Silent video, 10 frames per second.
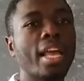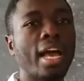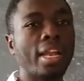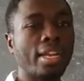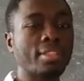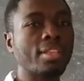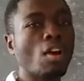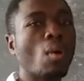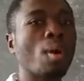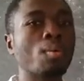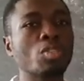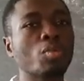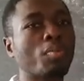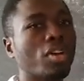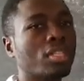And then the second one was to
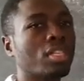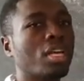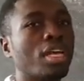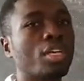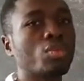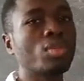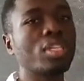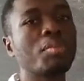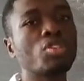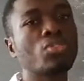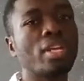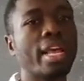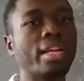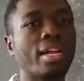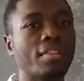plot a suitable straight
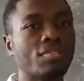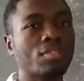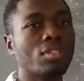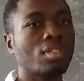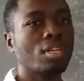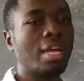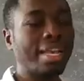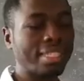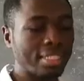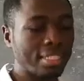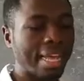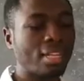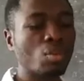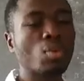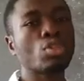line graph, and
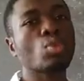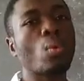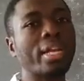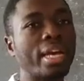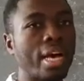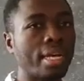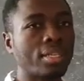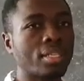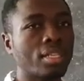that was 1 hour.